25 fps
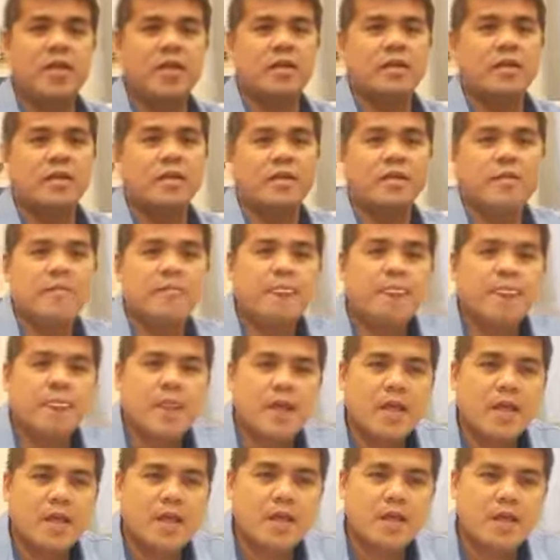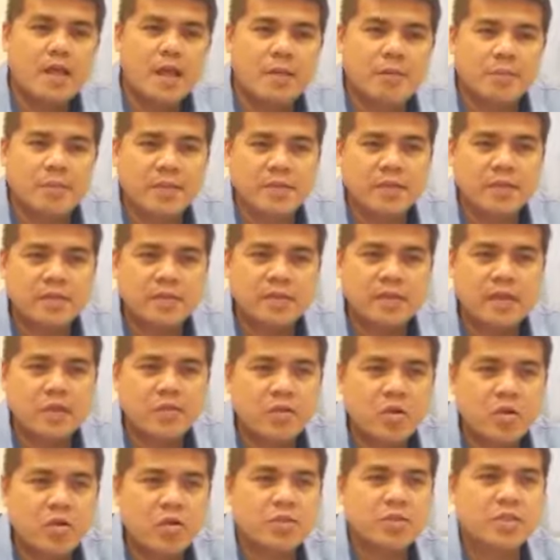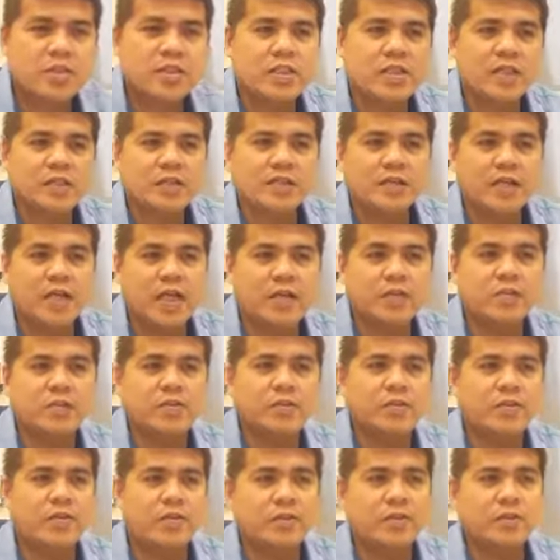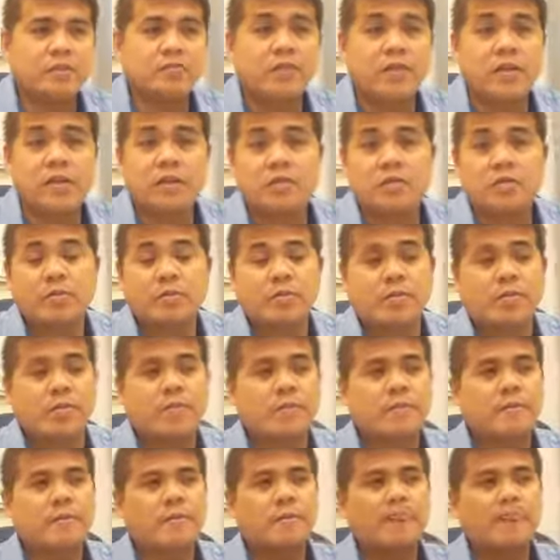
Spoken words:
and epistemological sides of his philosophy.